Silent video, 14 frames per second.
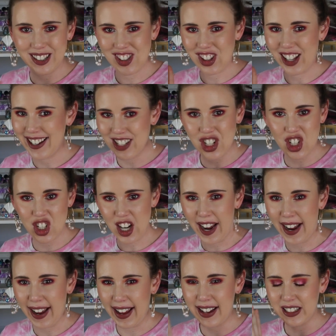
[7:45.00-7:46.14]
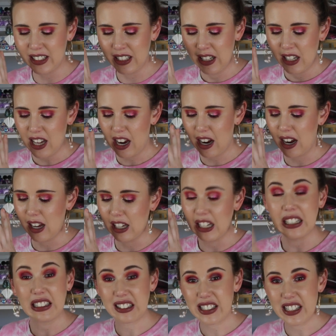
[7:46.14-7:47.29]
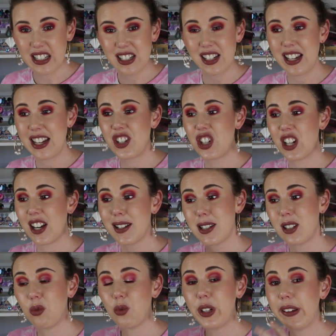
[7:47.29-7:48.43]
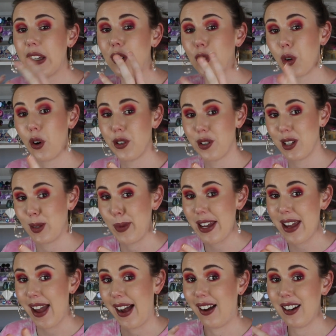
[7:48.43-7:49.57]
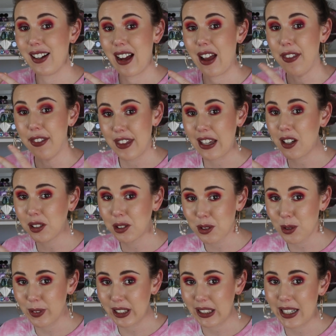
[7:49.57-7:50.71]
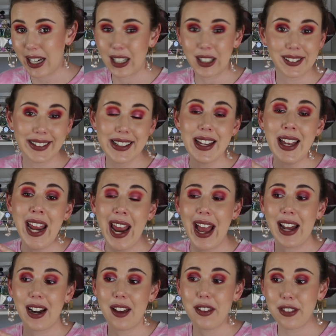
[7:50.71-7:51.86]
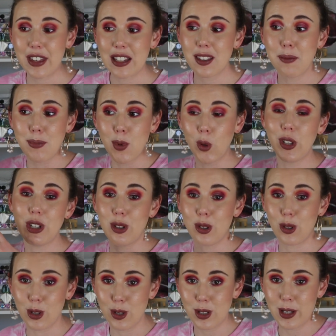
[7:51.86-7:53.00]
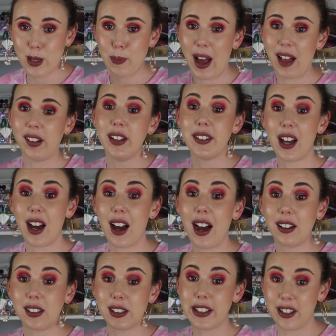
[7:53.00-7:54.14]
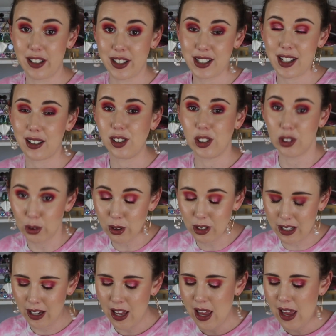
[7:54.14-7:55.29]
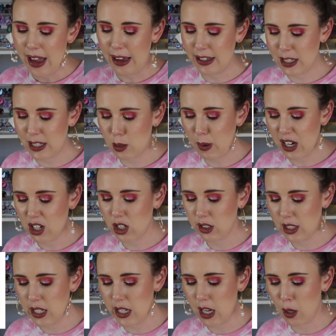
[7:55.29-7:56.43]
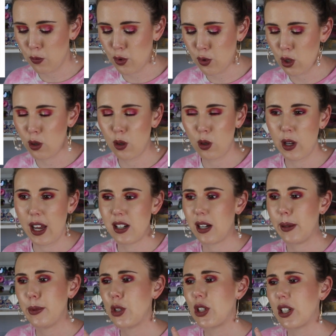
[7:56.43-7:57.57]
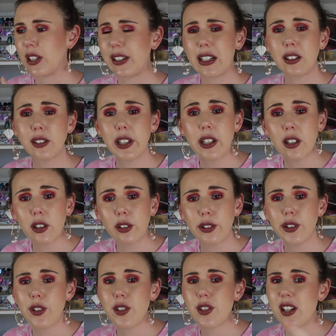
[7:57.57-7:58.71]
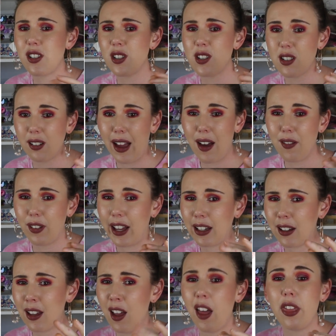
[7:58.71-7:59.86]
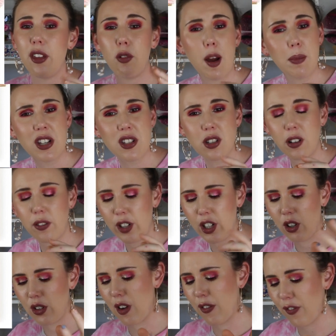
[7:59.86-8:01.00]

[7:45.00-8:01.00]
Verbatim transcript: like shag uh, lid, it just really grosses me out and I think it looks really ugly. And I think the more that you use this palette, the uglier it's gonna look, especially if you end up using like glitter glues and you still have like the remnants of it on your